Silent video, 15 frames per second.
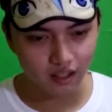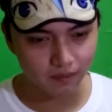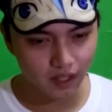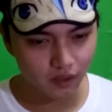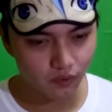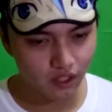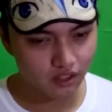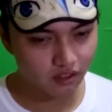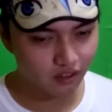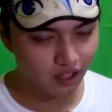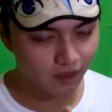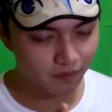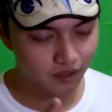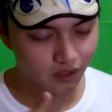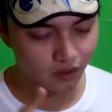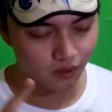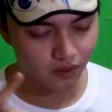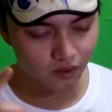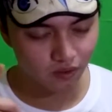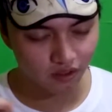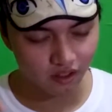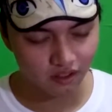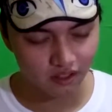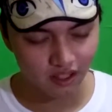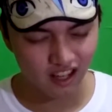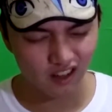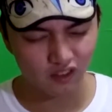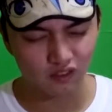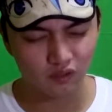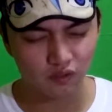The main reason I'm so stressed
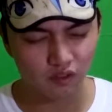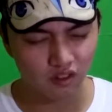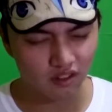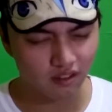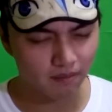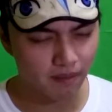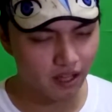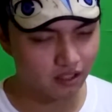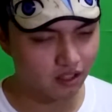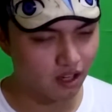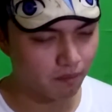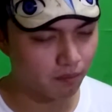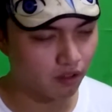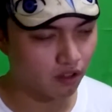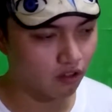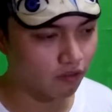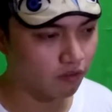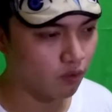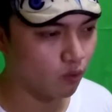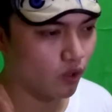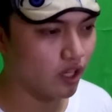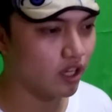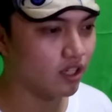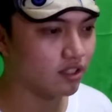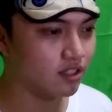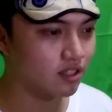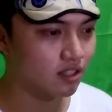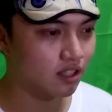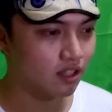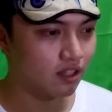out for the past couple of
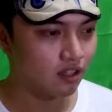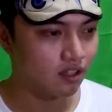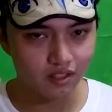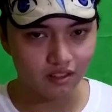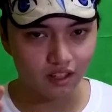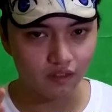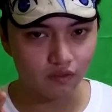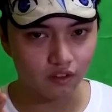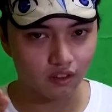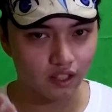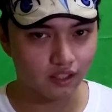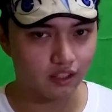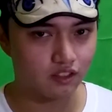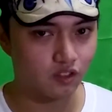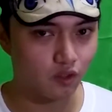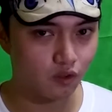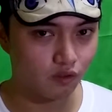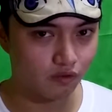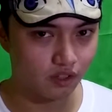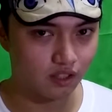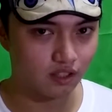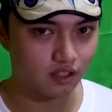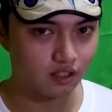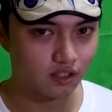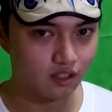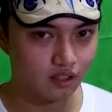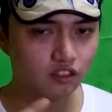weeks. So I'm just thankful that it's over.